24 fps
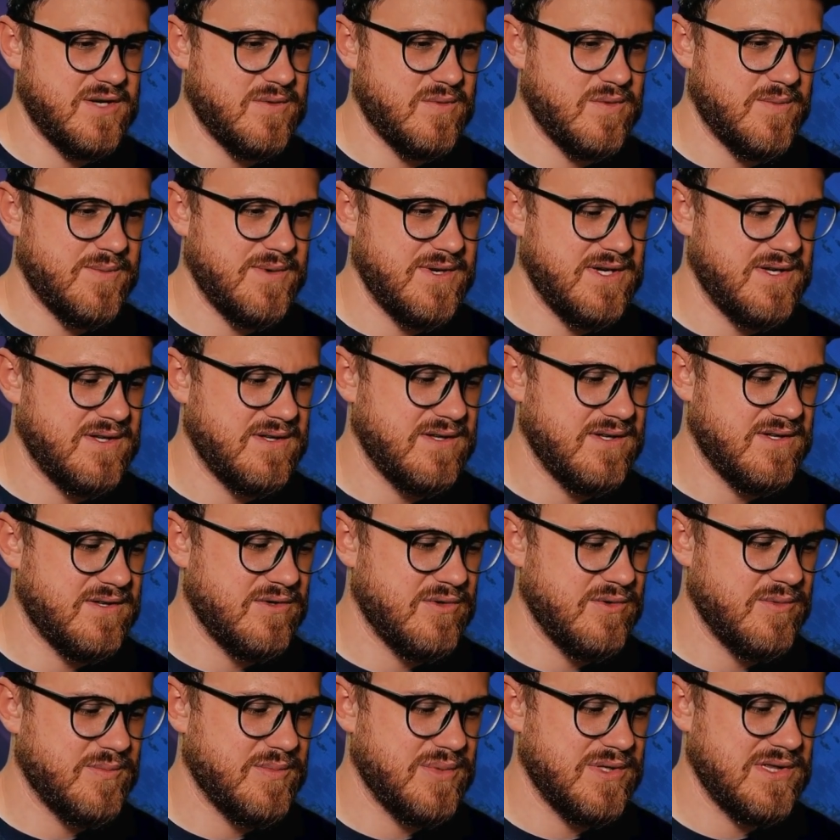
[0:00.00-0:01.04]
where we need
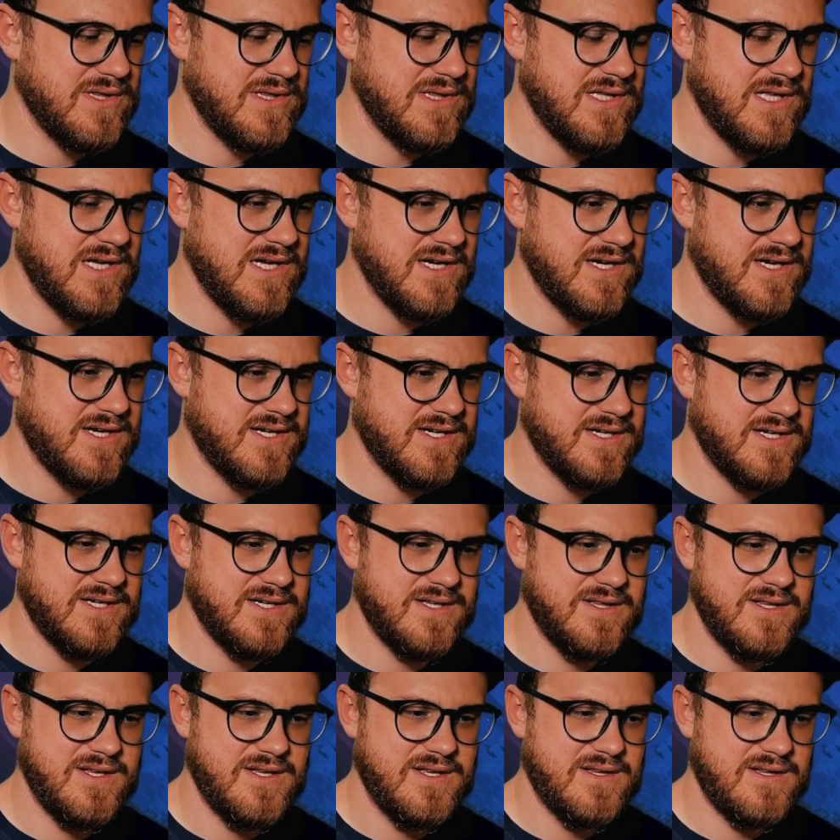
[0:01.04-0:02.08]
to pluck the